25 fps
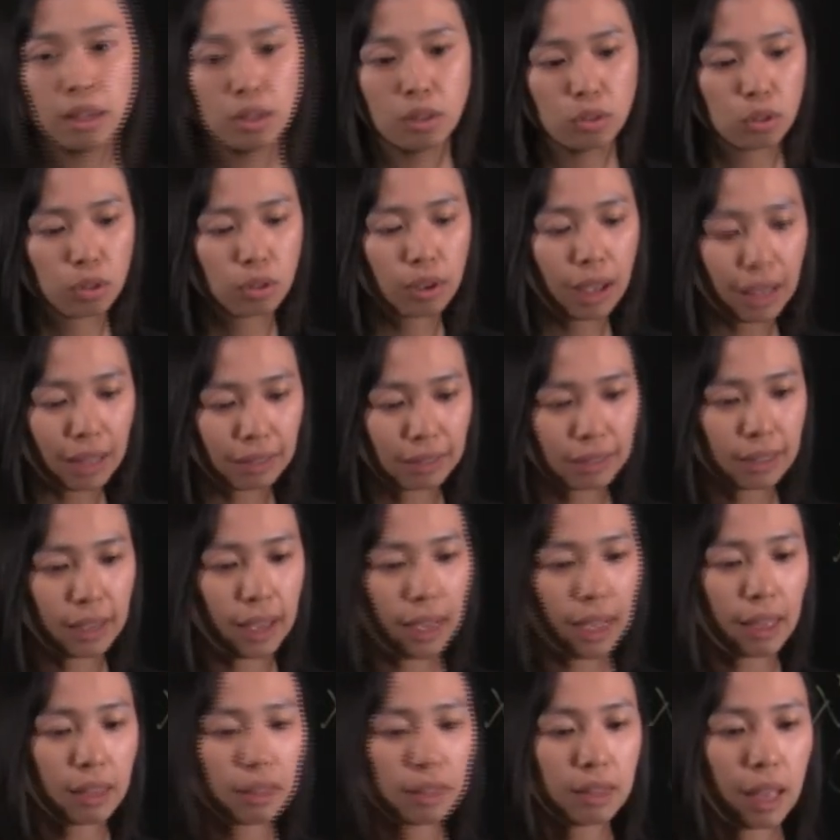So at the
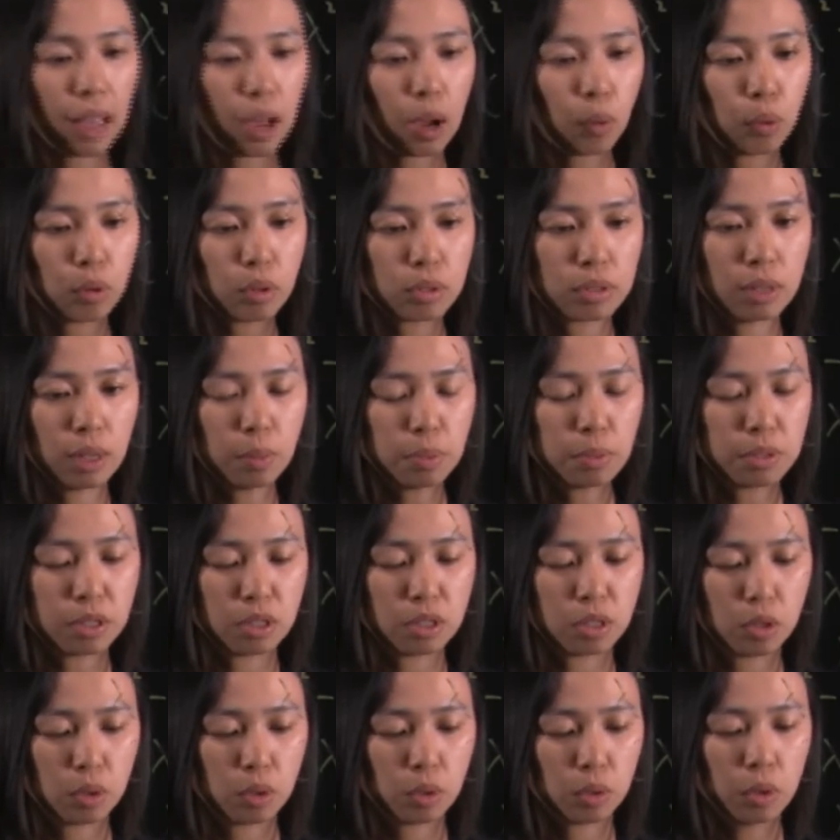end, I will
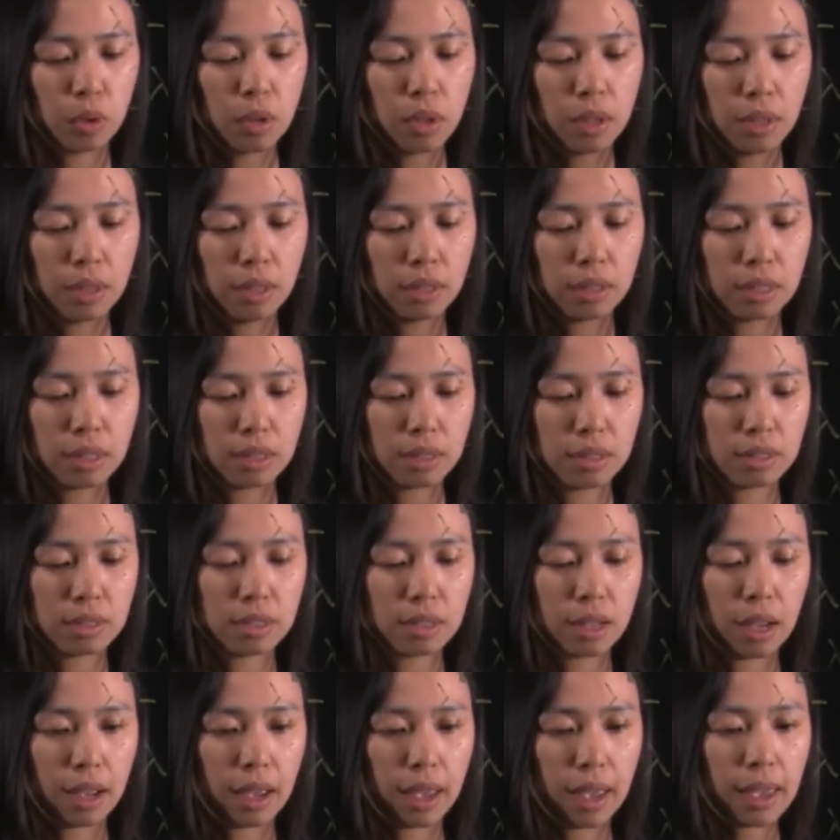substitute
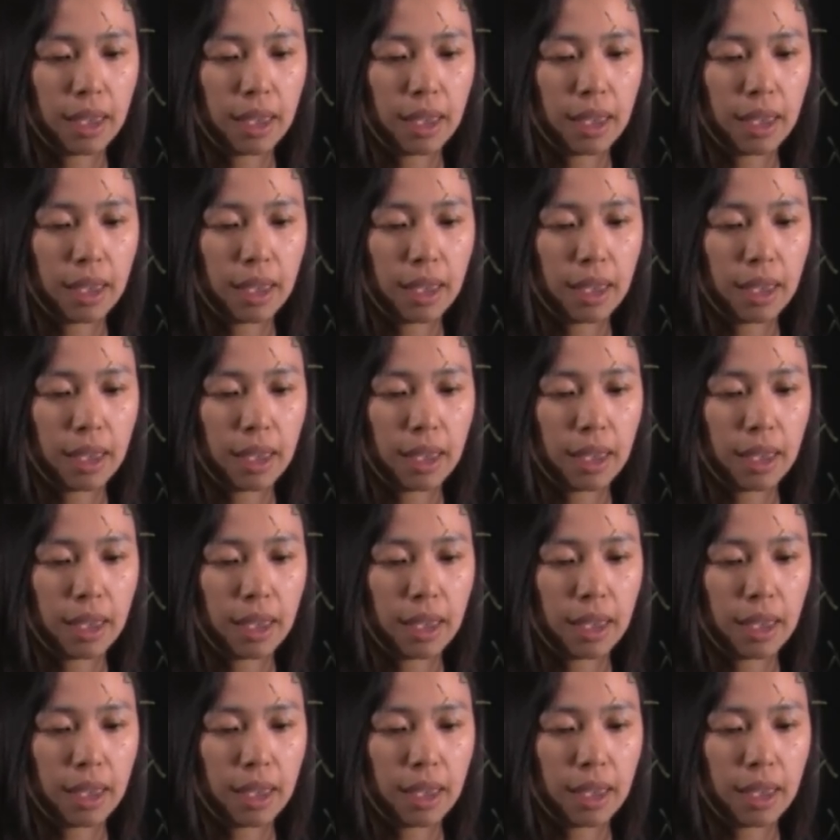this uh,